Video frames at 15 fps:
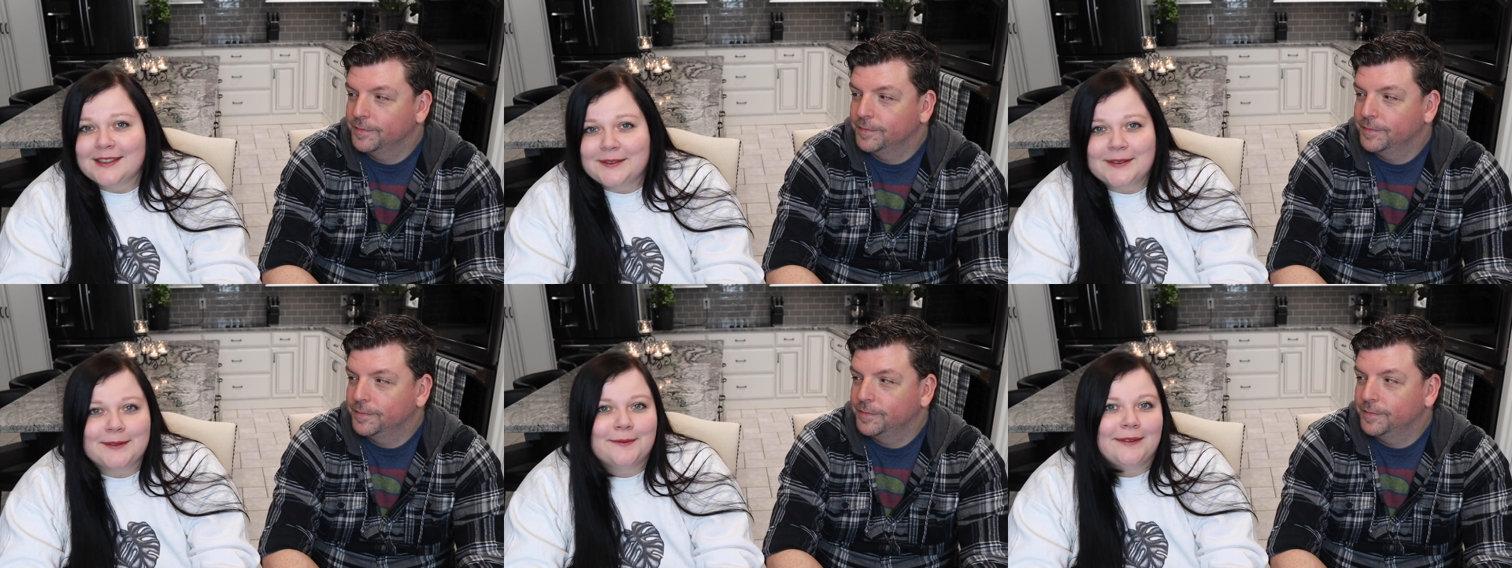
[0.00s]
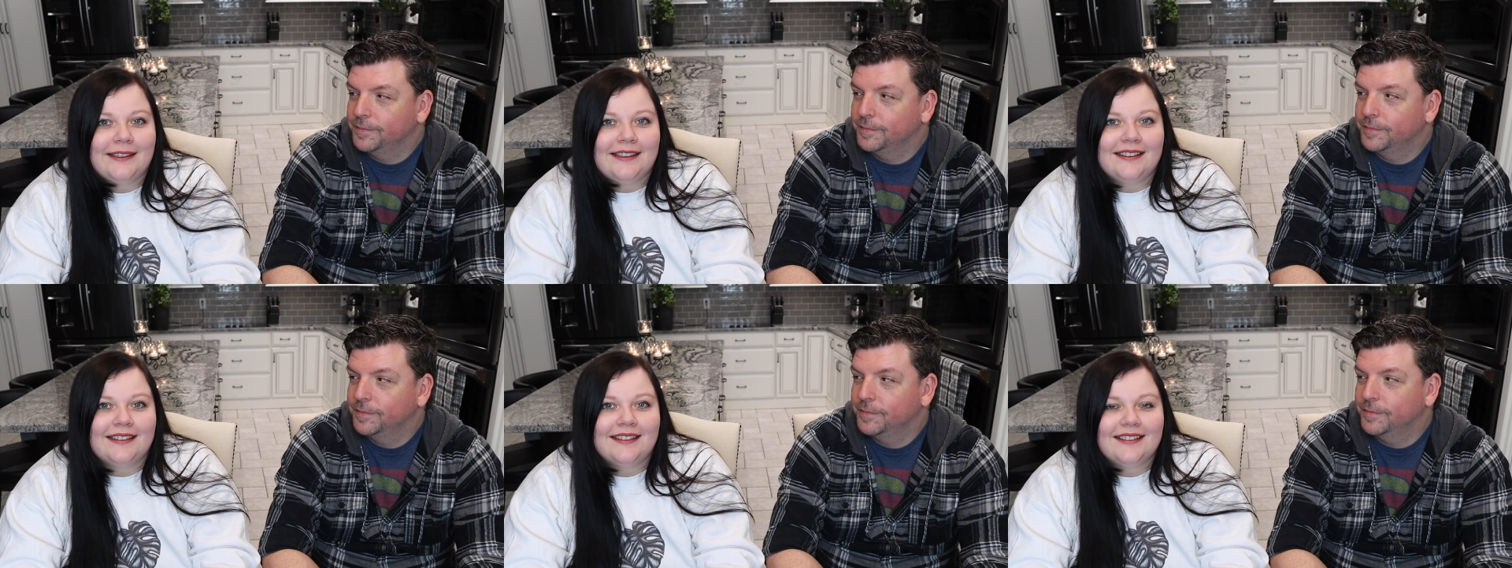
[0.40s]
Speaker 1: so
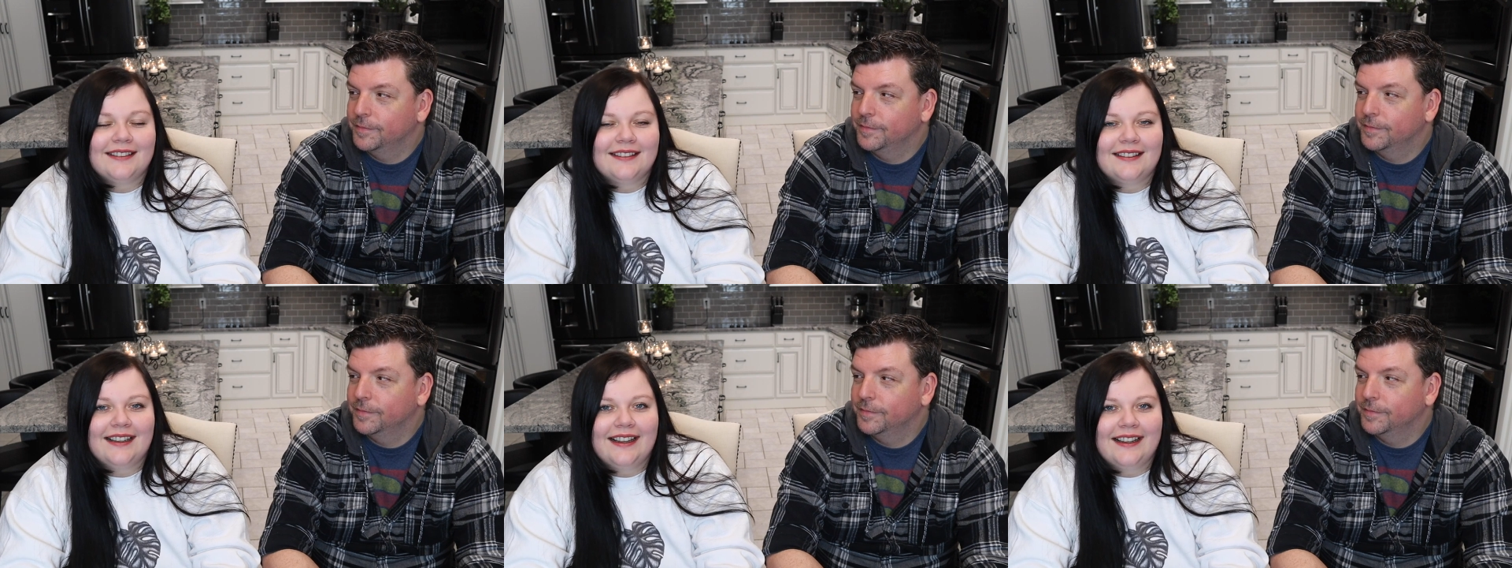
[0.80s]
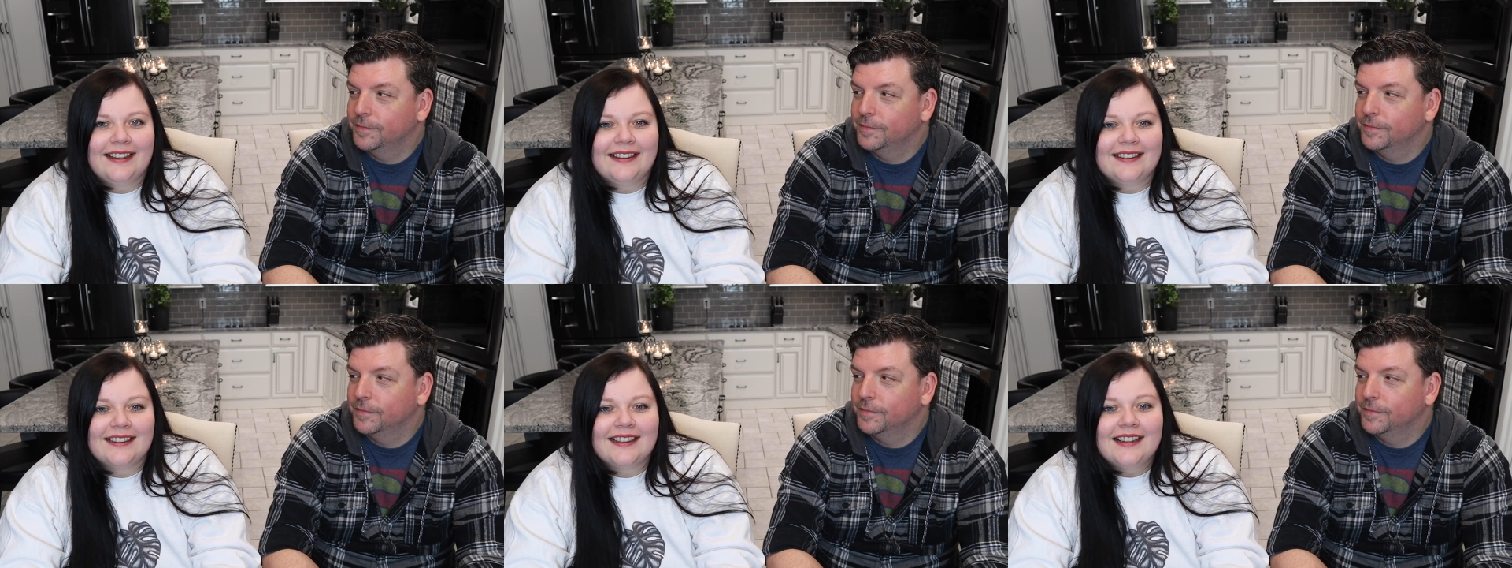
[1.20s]
sweet.
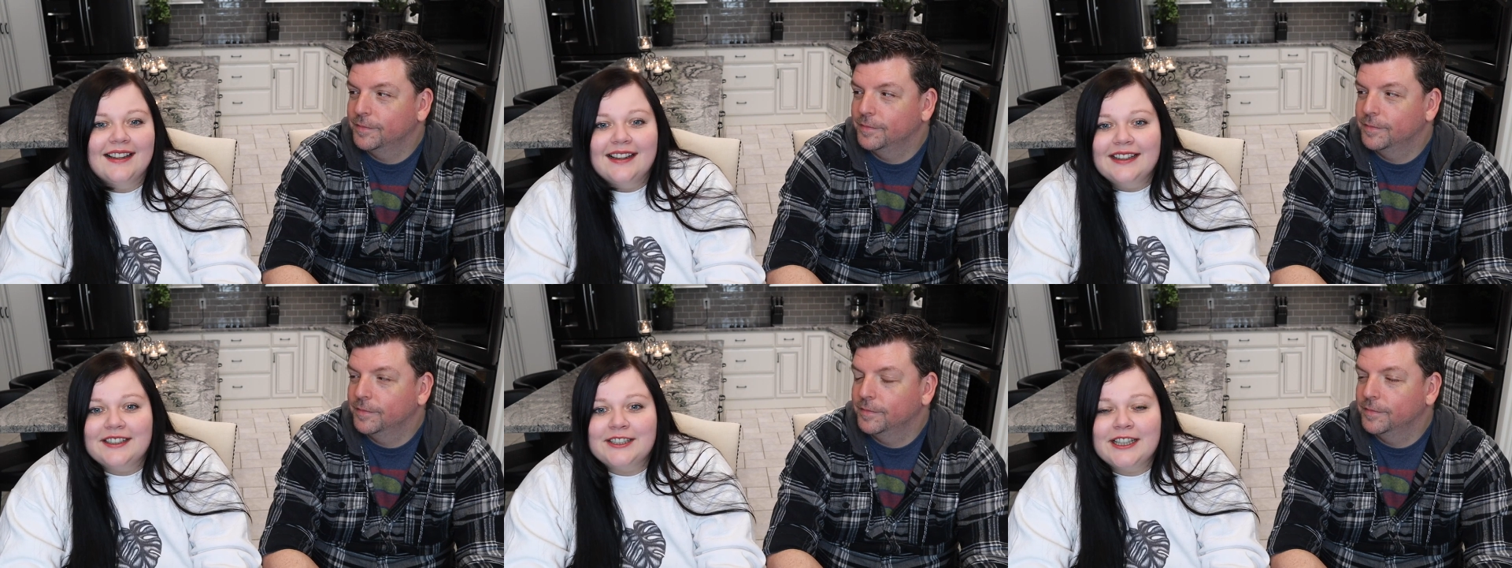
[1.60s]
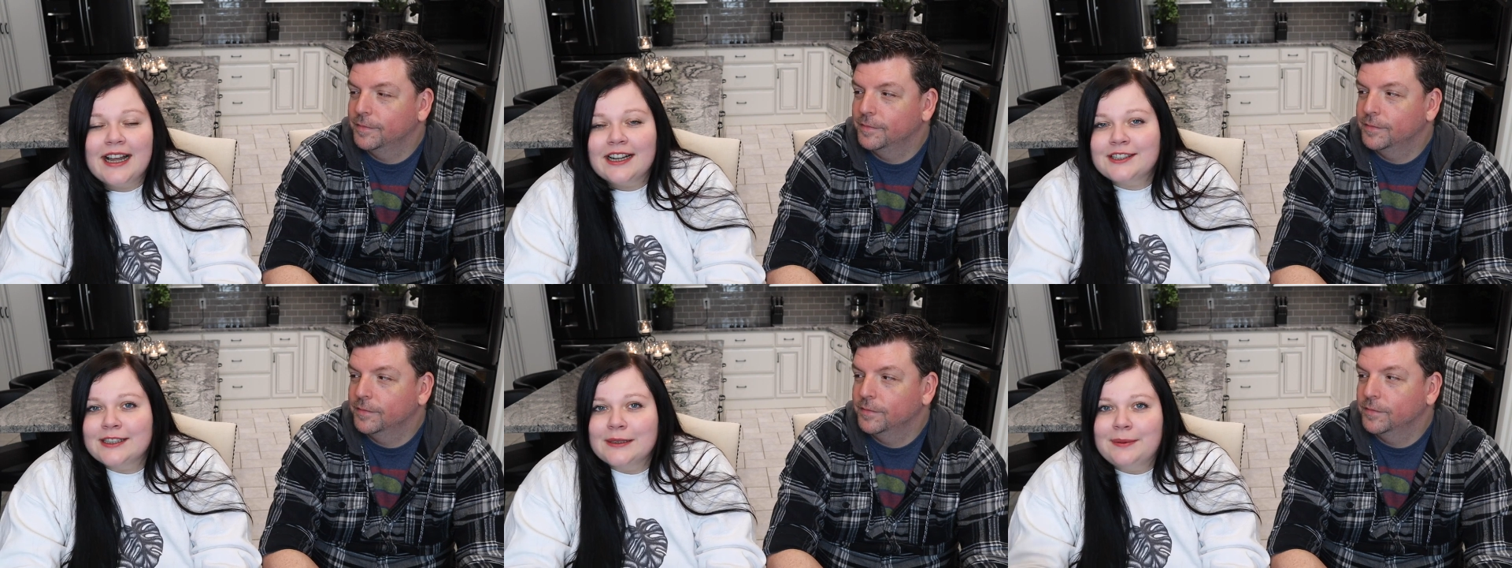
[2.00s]
And she
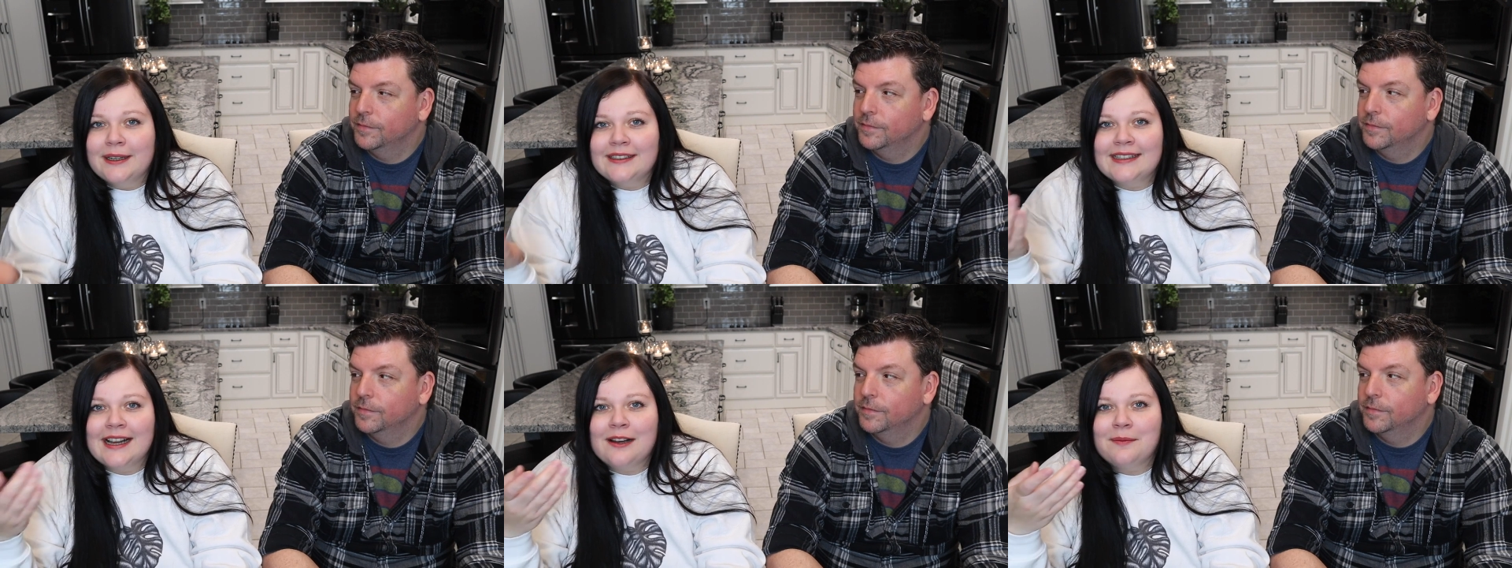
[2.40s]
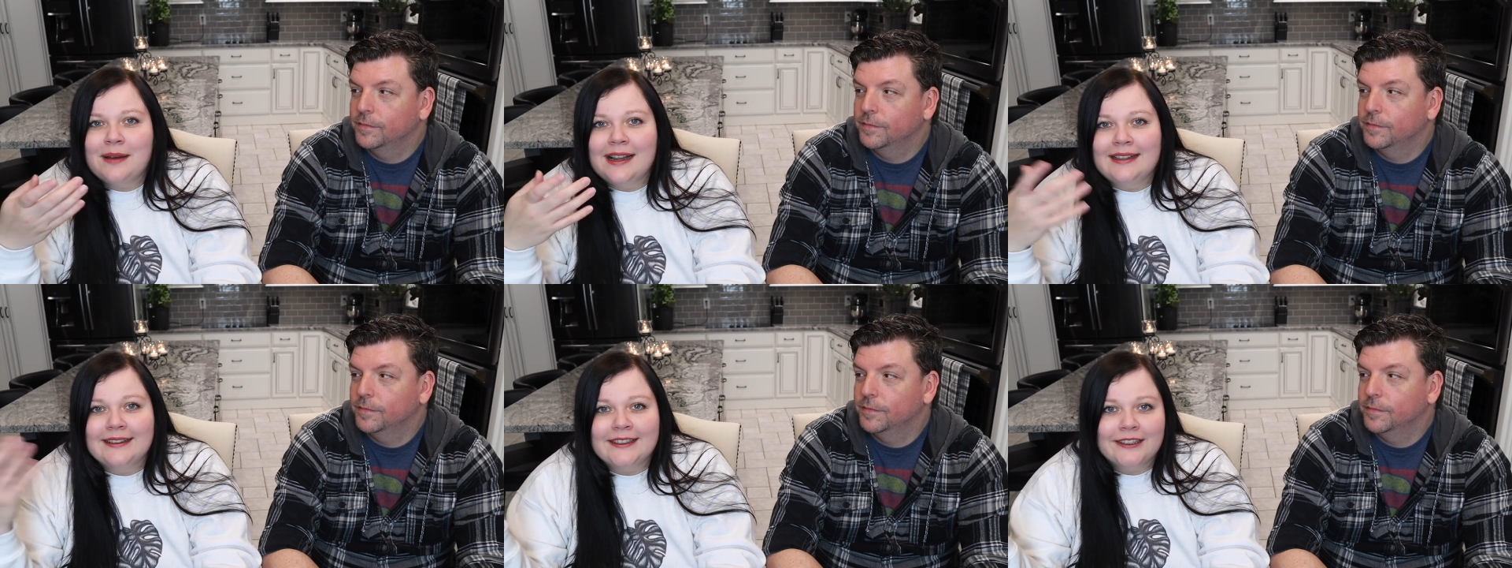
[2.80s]
actually picked out
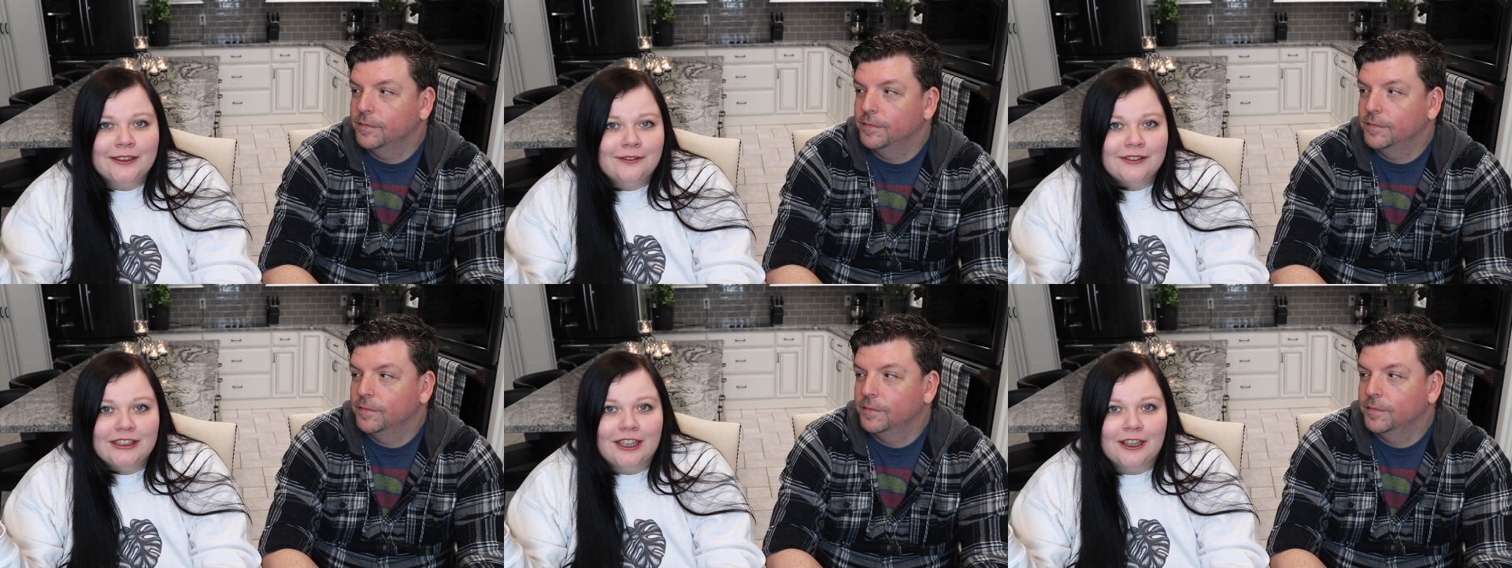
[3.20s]
my Anthurium